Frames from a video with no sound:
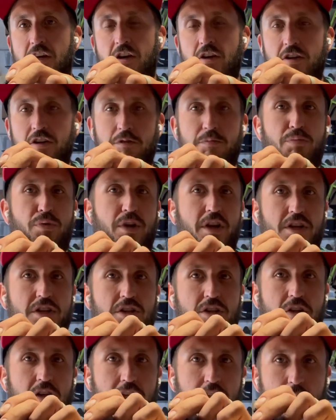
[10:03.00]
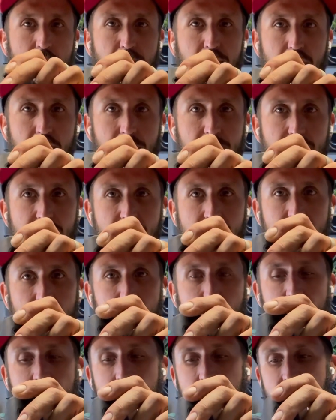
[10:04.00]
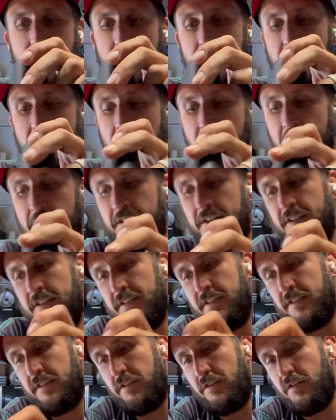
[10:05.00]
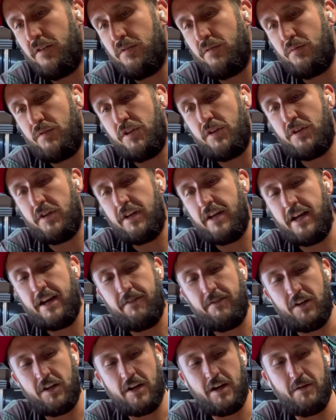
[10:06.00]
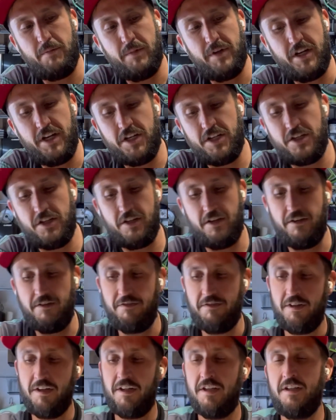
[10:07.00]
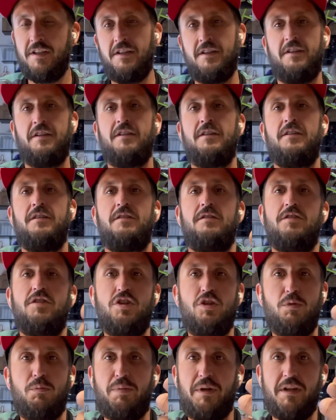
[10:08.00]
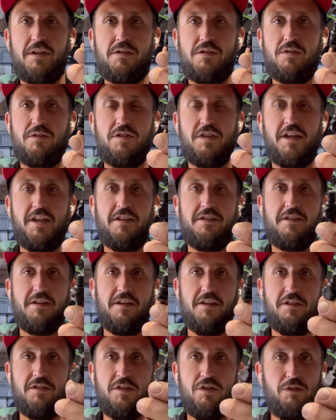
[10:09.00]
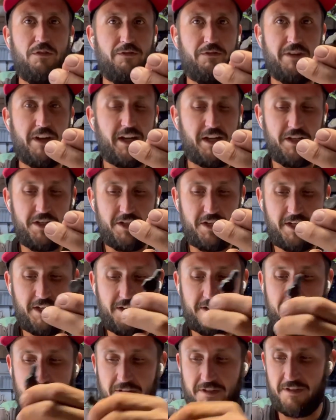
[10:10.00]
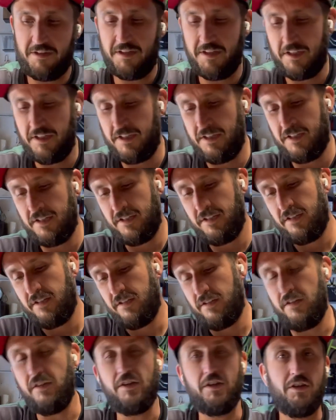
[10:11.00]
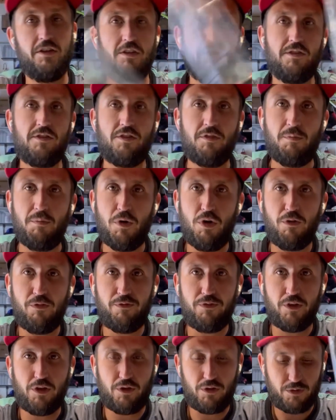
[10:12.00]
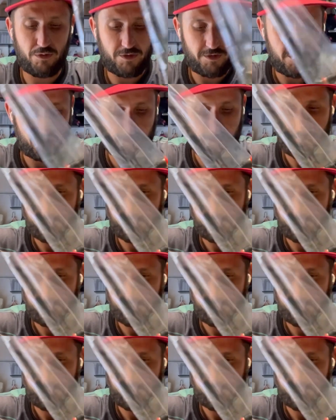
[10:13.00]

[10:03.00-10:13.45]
on your pressure and your pump situation. You know, you can have a combination of 2 pencil jets and 2 fan jets. You can do some MoFlows